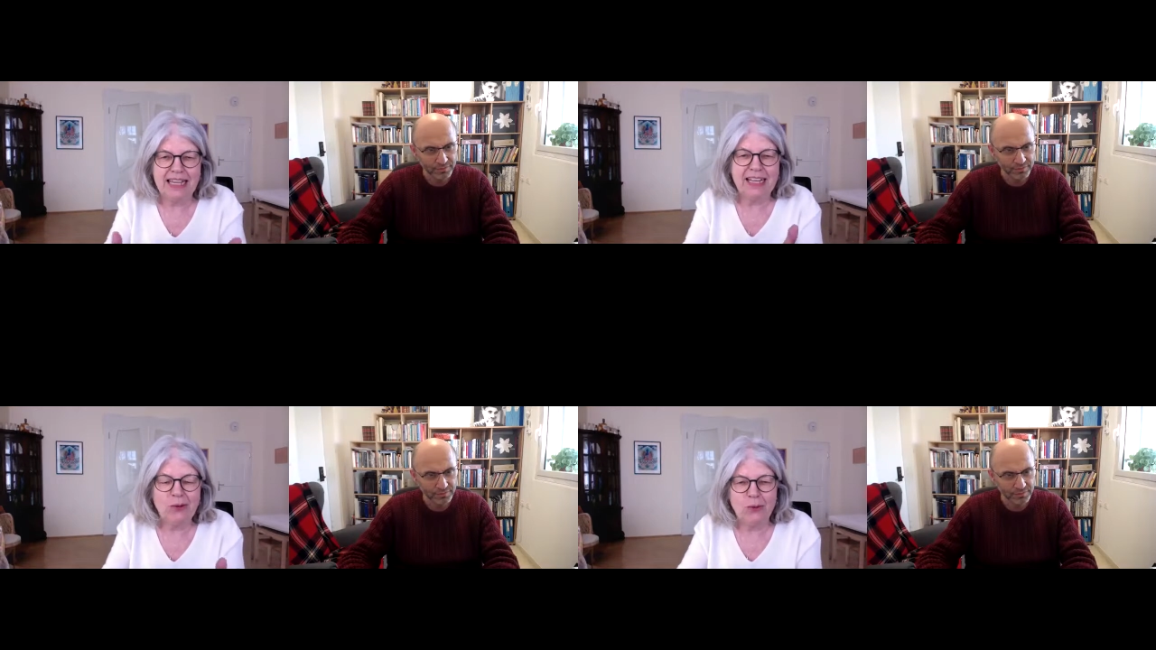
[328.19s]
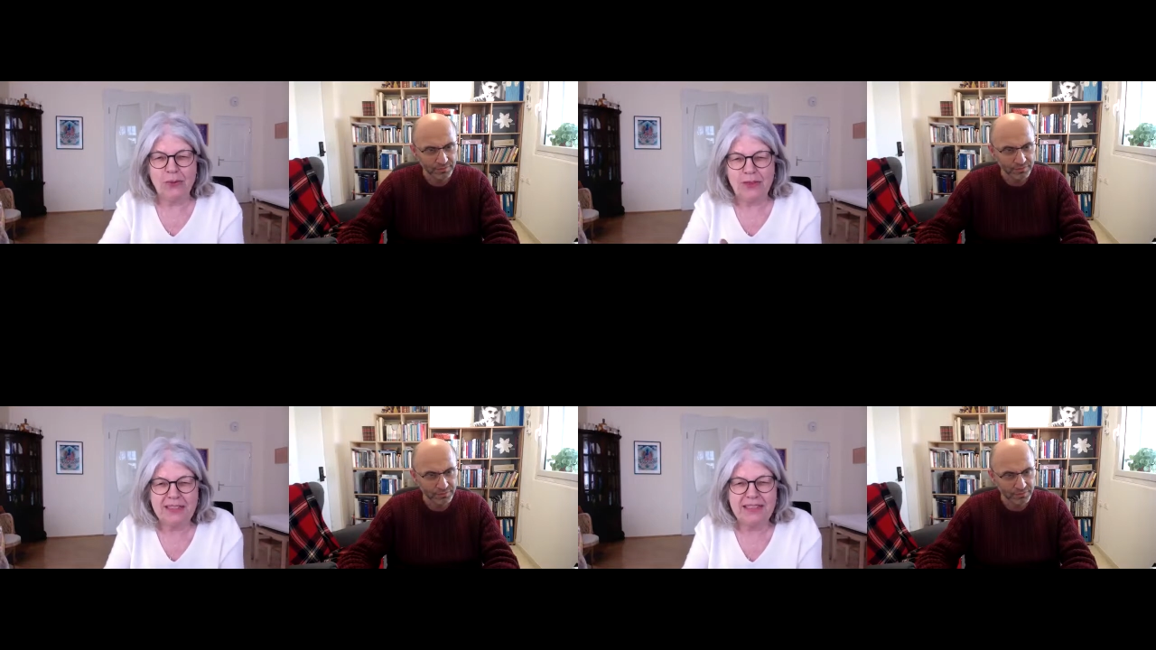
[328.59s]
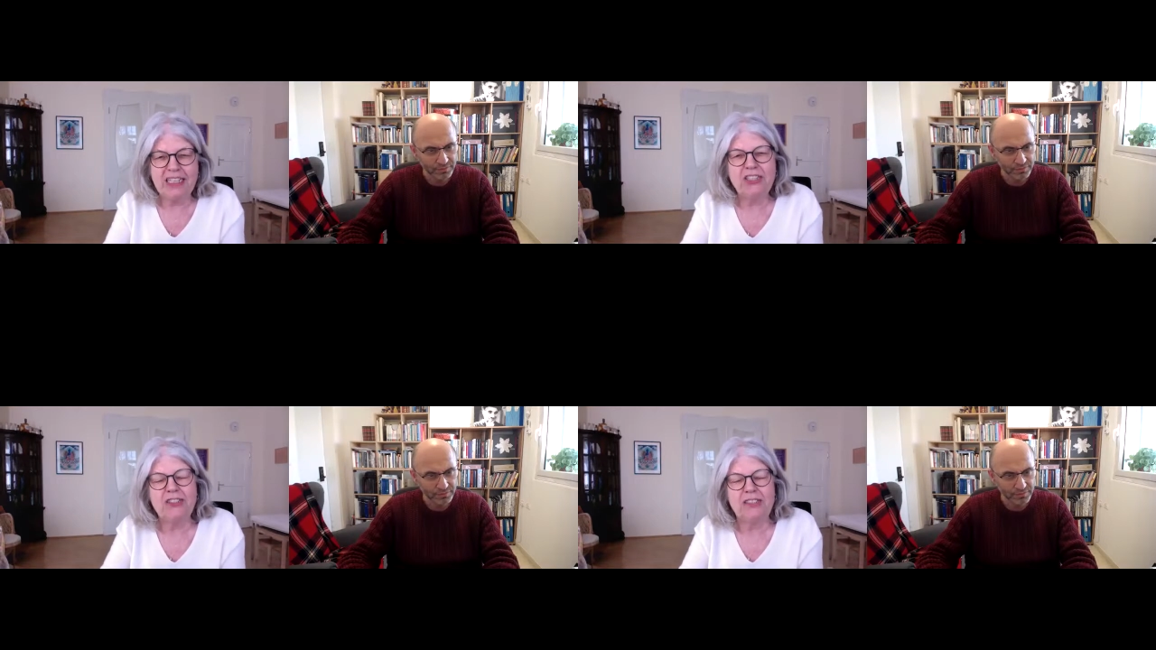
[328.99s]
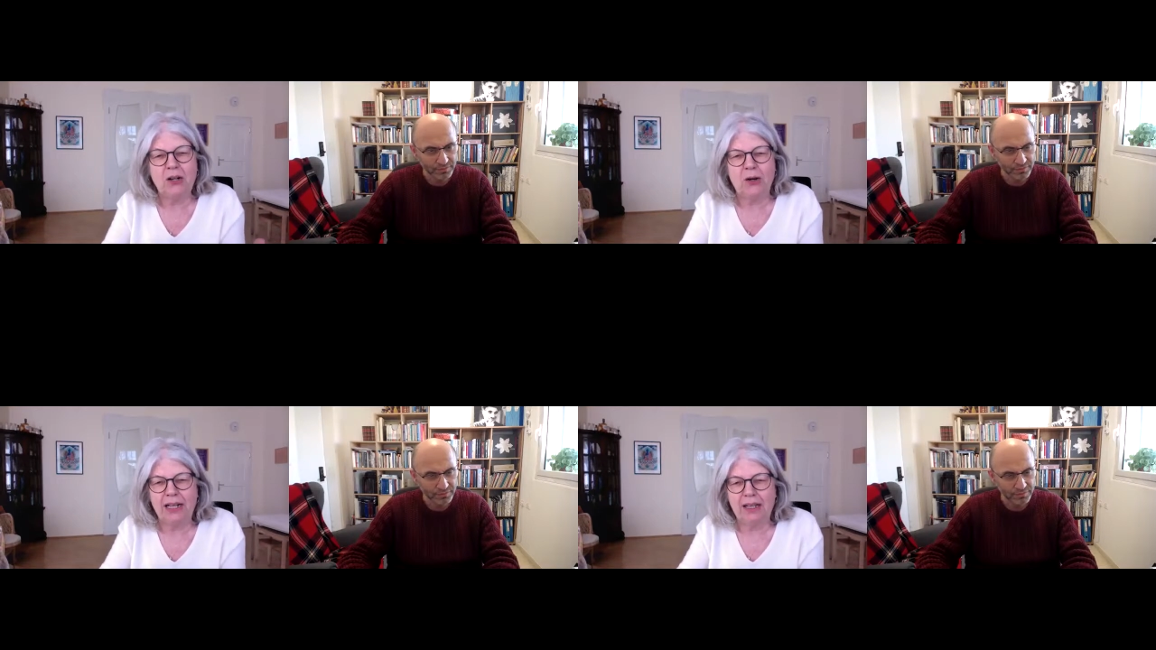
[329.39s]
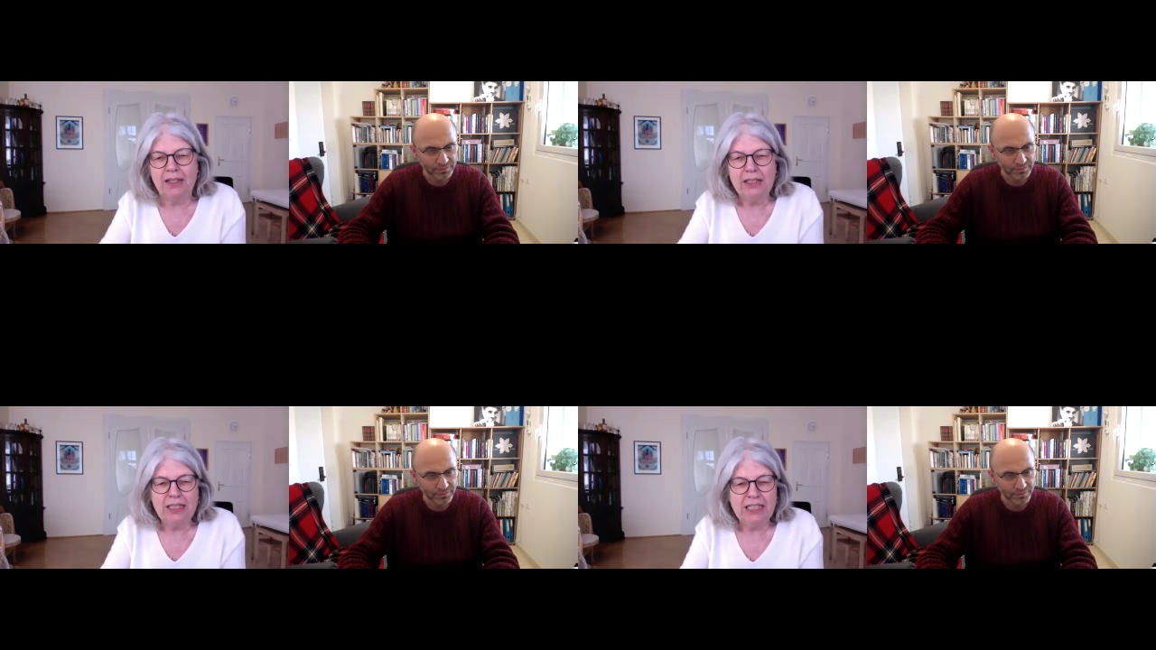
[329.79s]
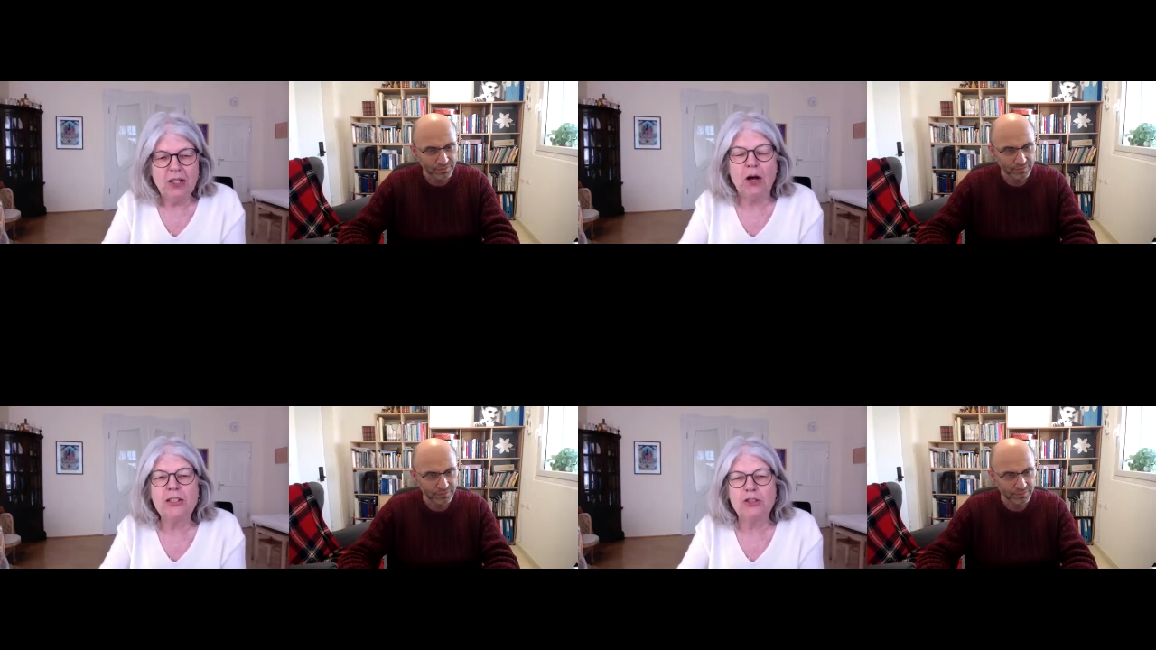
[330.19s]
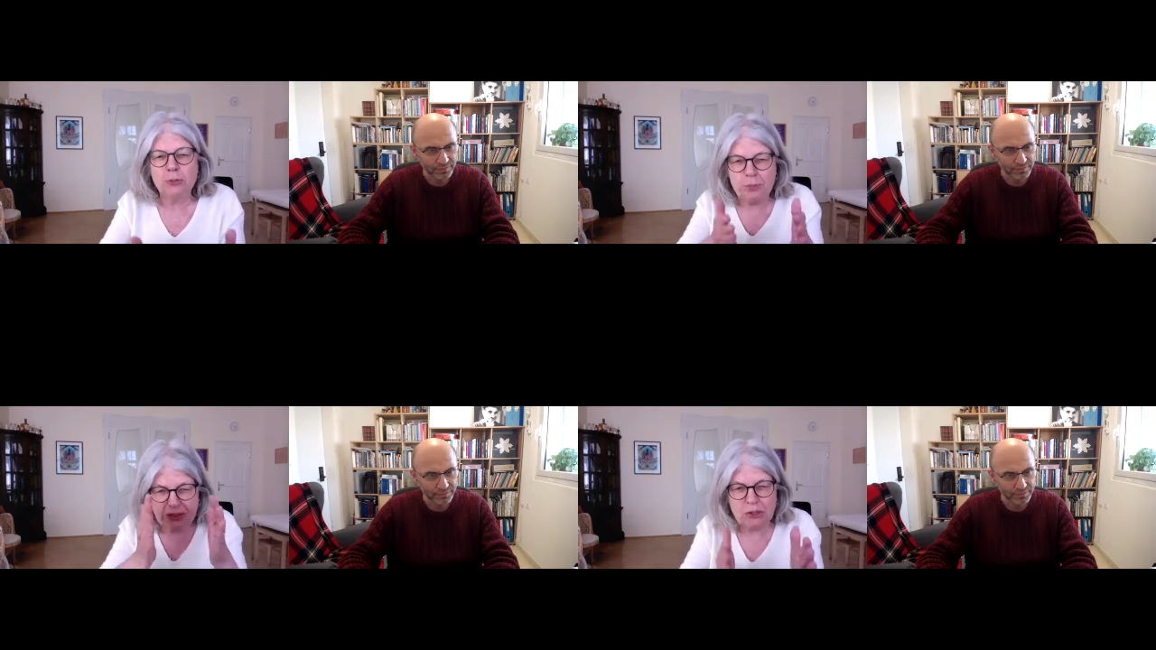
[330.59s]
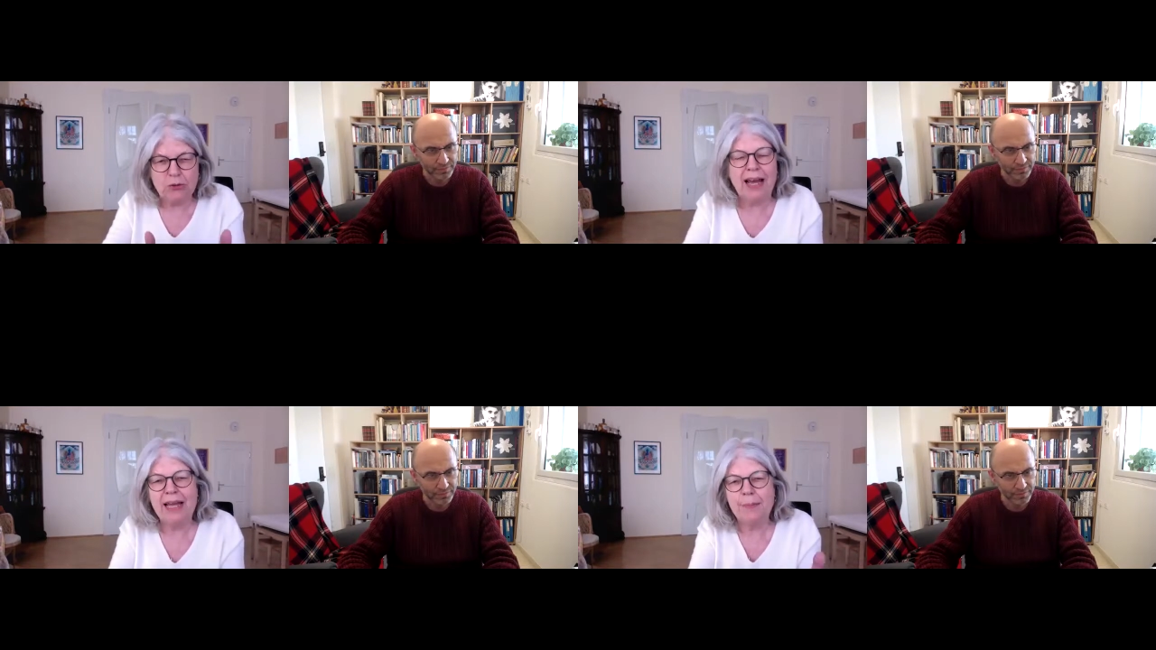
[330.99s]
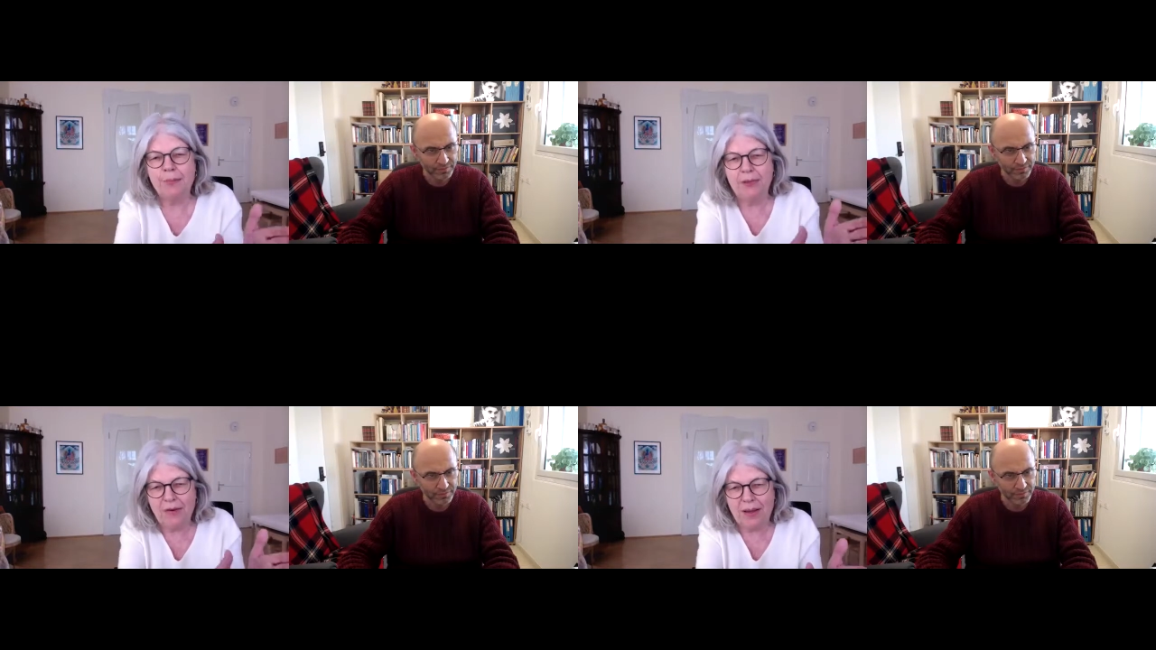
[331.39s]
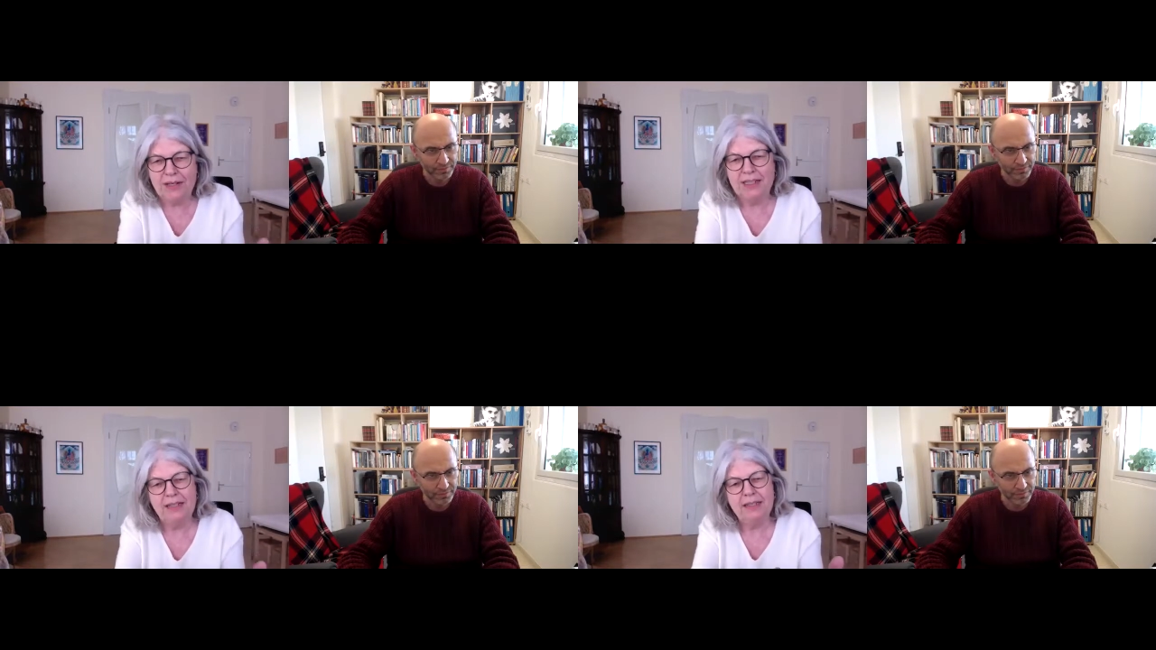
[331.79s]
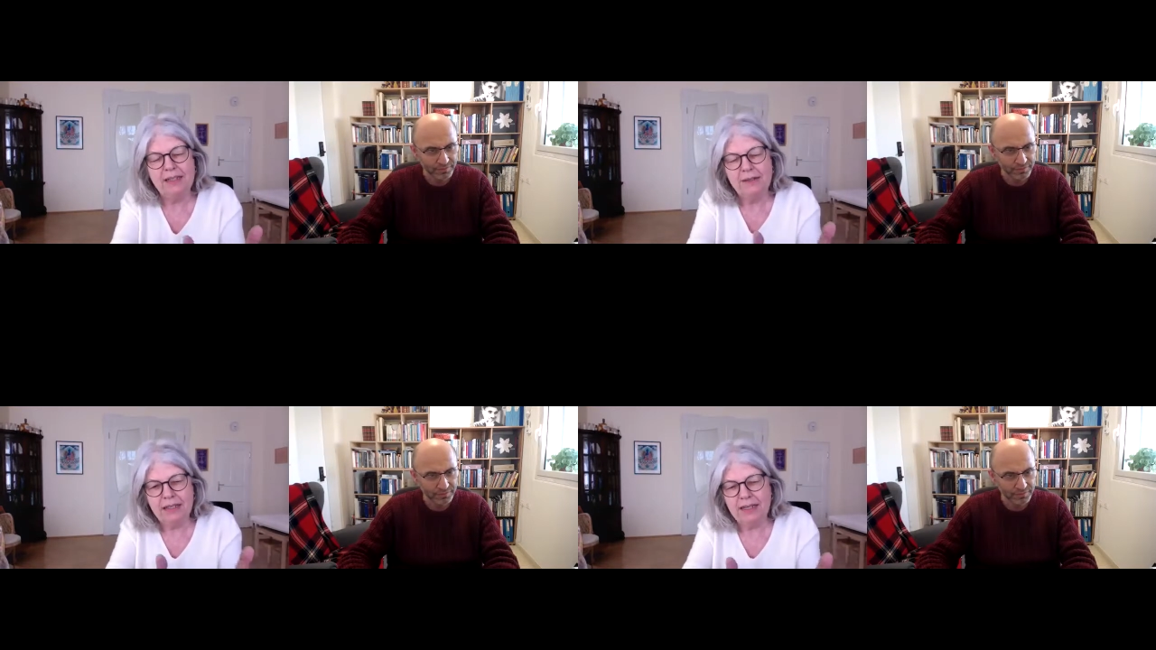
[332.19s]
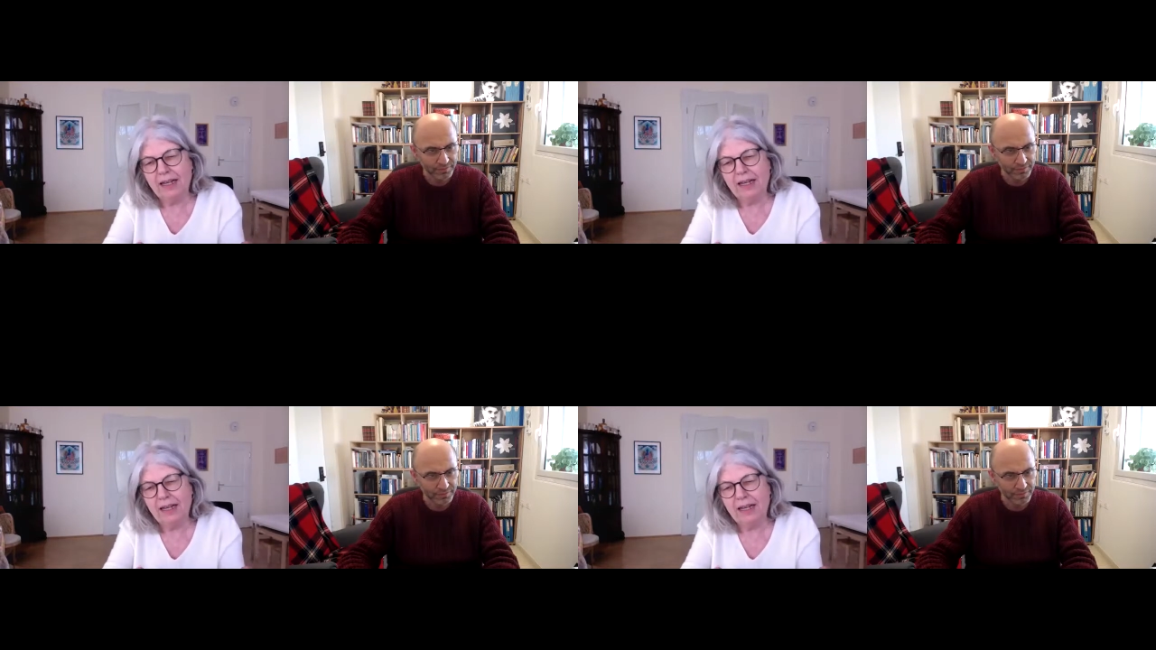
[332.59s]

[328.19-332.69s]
Speaker 1: I go on the stages in order, in order to prescribe the remedy, the